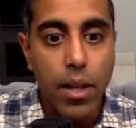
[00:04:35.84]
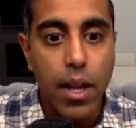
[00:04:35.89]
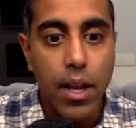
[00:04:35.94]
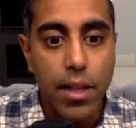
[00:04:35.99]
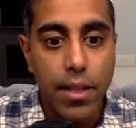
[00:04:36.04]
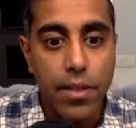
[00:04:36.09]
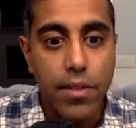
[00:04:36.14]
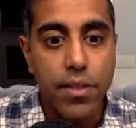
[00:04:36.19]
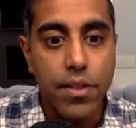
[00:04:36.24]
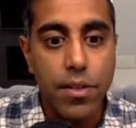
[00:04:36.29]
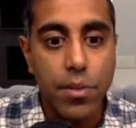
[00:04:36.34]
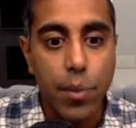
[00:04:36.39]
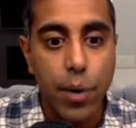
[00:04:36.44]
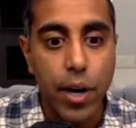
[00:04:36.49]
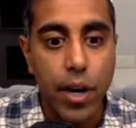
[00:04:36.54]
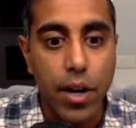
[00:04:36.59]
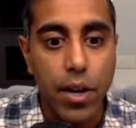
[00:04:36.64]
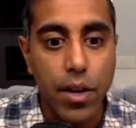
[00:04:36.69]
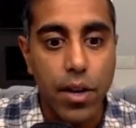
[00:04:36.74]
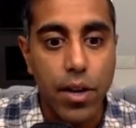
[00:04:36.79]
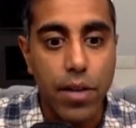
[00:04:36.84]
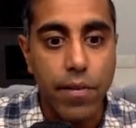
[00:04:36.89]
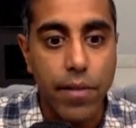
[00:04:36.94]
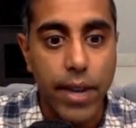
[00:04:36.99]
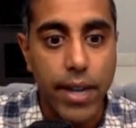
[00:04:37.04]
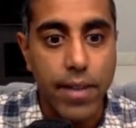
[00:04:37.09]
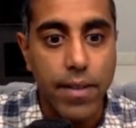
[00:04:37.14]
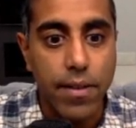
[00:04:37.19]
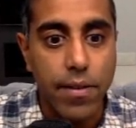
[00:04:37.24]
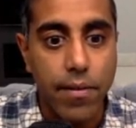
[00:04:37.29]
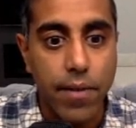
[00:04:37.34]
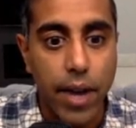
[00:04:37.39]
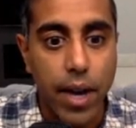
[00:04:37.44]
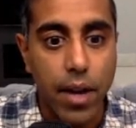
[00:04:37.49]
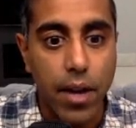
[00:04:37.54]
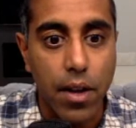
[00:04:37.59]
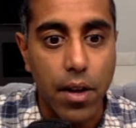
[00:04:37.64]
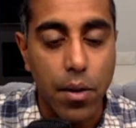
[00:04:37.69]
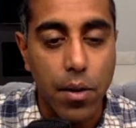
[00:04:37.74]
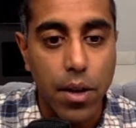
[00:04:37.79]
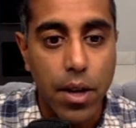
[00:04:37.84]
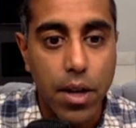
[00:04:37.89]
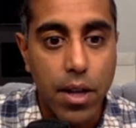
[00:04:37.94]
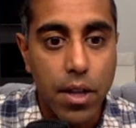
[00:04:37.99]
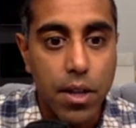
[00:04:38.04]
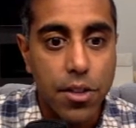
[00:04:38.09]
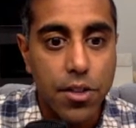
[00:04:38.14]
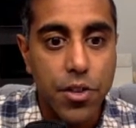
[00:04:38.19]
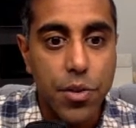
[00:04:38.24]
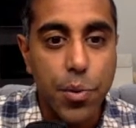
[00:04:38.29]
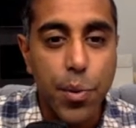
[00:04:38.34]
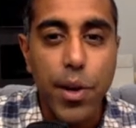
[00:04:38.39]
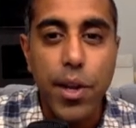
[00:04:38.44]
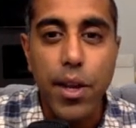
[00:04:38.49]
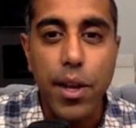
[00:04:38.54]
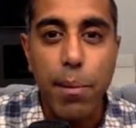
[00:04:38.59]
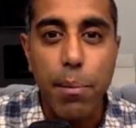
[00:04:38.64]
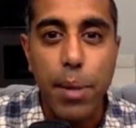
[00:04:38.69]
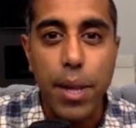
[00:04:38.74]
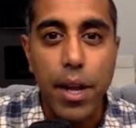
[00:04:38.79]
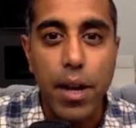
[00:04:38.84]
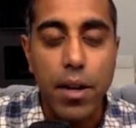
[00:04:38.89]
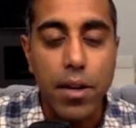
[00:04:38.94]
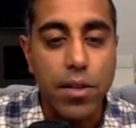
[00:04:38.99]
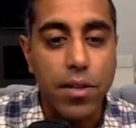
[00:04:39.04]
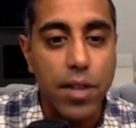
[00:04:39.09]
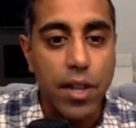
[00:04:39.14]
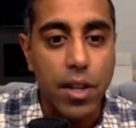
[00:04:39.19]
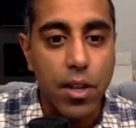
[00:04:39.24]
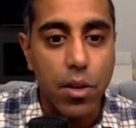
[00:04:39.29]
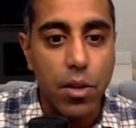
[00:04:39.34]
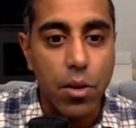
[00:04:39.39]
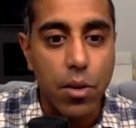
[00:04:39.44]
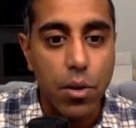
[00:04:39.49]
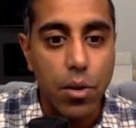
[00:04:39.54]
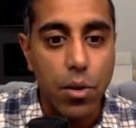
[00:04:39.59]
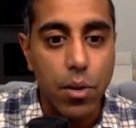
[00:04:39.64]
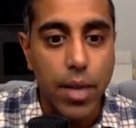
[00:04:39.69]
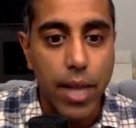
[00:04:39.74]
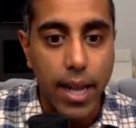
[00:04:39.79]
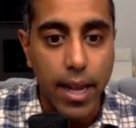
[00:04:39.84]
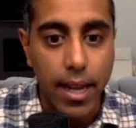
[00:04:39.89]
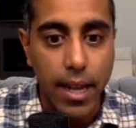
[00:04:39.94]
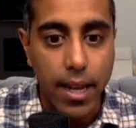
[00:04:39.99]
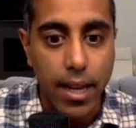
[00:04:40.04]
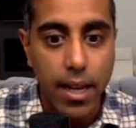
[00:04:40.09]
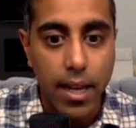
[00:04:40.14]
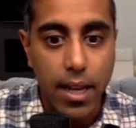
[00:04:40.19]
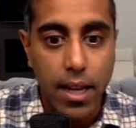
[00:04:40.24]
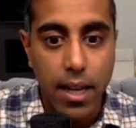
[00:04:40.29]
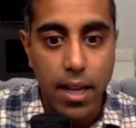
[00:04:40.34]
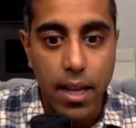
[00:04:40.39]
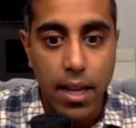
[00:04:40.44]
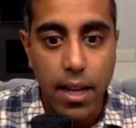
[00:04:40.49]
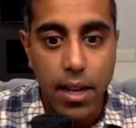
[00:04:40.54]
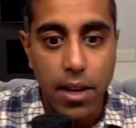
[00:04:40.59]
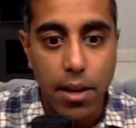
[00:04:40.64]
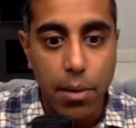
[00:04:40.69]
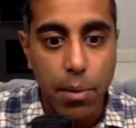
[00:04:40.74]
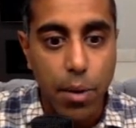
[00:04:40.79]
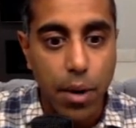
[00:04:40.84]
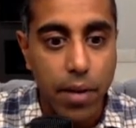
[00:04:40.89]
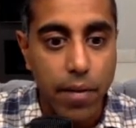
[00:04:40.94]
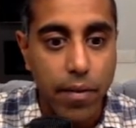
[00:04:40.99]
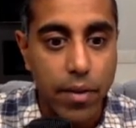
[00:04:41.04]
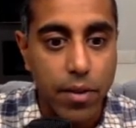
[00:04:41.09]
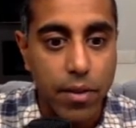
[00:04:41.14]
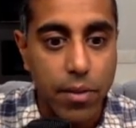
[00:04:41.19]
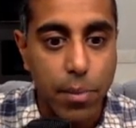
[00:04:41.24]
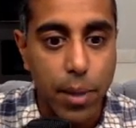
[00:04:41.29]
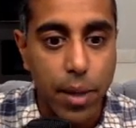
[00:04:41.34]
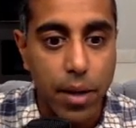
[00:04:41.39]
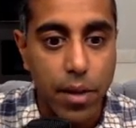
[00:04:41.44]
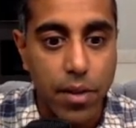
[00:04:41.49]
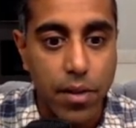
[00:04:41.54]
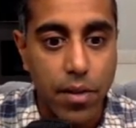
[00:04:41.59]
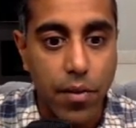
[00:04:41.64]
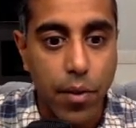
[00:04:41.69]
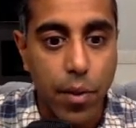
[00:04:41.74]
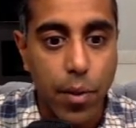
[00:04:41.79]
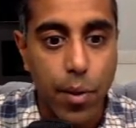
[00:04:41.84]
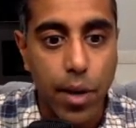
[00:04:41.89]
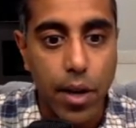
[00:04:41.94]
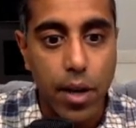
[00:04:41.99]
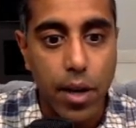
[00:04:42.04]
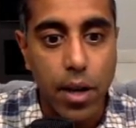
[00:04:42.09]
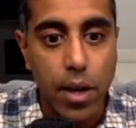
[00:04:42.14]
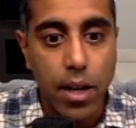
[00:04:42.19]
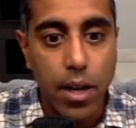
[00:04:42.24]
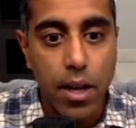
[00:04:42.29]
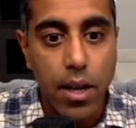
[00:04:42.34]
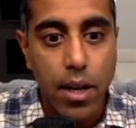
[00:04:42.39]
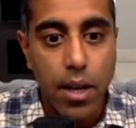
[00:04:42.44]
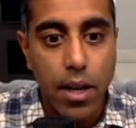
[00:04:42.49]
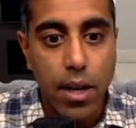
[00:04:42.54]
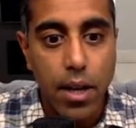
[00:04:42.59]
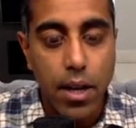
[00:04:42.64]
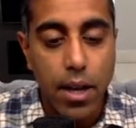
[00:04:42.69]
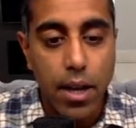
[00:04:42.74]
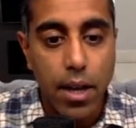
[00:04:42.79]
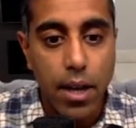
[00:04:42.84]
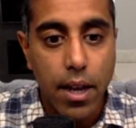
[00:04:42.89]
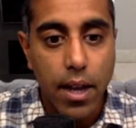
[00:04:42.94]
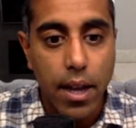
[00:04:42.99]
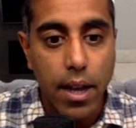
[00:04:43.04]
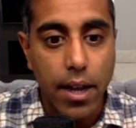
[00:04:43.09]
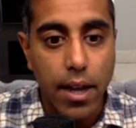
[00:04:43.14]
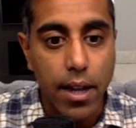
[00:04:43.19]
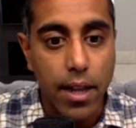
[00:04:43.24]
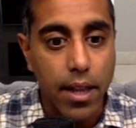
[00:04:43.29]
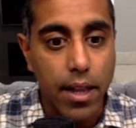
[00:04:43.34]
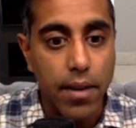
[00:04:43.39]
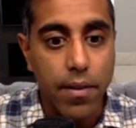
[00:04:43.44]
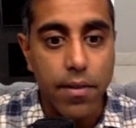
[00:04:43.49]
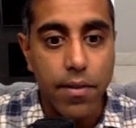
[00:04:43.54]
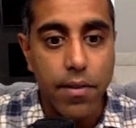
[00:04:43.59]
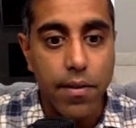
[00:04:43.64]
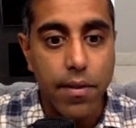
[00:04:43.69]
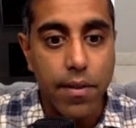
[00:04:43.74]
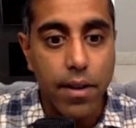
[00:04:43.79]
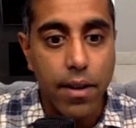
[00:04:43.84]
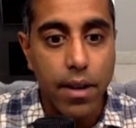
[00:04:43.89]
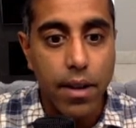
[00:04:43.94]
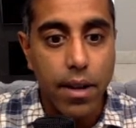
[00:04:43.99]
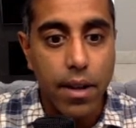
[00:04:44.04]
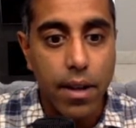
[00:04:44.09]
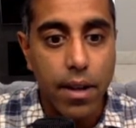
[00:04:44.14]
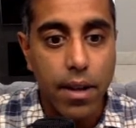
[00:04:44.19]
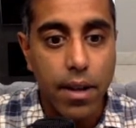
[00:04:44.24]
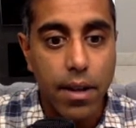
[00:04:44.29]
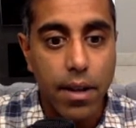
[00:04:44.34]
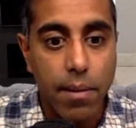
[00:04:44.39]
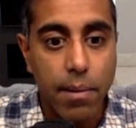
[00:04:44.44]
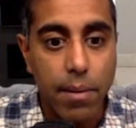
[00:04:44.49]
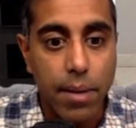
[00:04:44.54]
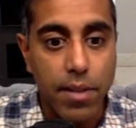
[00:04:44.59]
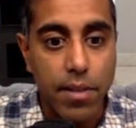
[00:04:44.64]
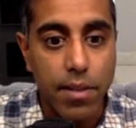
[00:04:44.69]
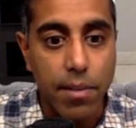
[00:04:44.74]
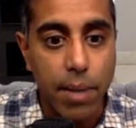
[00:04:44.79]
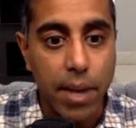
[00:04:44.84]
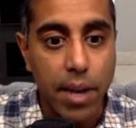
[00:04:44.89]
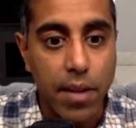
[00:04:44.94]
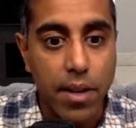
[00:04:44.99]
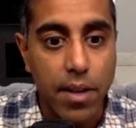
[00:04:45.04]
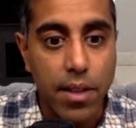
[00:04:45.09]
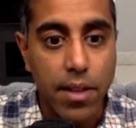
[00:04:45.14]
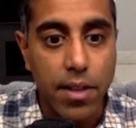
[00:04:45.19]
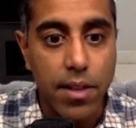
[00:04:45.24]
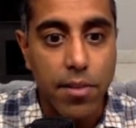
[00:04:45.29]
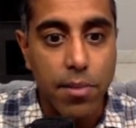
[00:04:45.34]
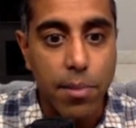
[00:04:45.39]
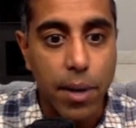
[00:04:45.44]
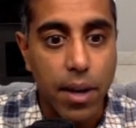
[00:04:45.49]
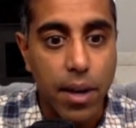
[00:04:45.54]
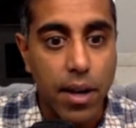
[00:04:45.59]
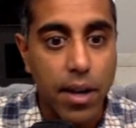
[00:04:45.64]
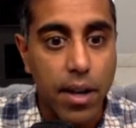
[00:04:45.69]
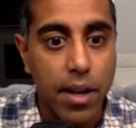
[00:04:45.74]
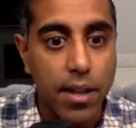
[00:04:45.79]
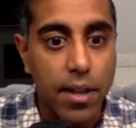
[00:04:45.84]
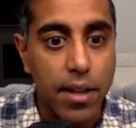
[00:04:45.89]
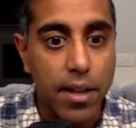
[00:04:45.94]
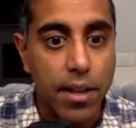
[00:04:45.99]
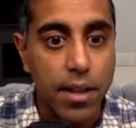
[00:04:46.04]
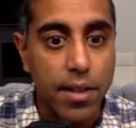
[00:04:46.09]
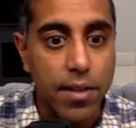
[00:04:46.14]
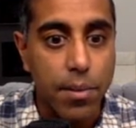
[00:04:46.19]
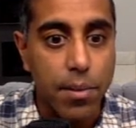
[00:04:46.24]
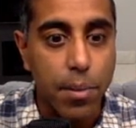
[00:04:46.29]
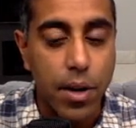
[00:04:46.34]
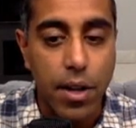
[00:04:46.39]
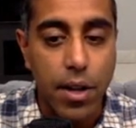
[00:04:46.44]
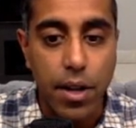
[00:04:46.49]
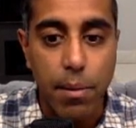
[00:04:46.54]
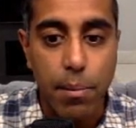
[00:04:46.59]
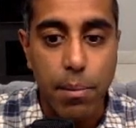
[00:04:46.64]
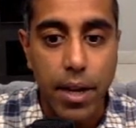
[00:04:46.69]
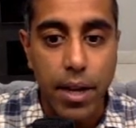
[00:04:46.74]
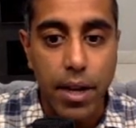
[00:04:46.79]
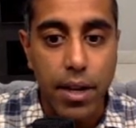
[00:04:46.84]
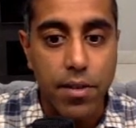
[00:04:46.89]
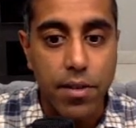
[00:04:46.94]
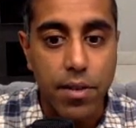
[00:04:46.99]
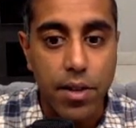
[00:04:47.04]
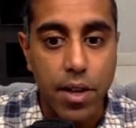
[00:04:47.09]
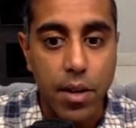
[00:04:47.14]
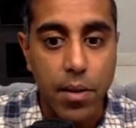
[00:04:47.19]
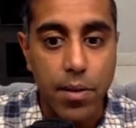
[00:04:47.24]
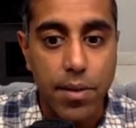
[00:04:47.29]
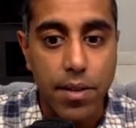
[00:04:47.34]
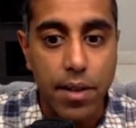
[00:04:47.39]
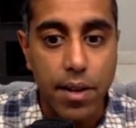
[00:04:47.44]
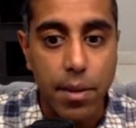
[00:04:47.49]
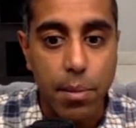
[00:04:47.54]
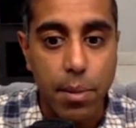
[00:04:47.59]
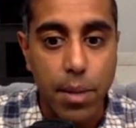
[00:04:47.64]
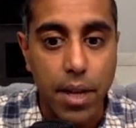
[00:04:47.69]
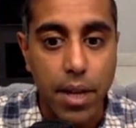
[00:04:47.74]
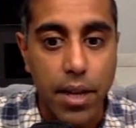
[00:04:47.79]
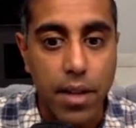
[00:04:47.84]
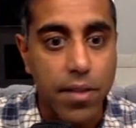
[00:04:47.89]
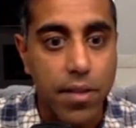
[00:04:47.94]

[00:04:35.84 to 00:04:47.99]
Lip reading: And this is where you can find some value. This is where you get players that you like, your preference players, if you will. And I love Mason Mount at this spot. I think that's a pretty good pick because he's going to play.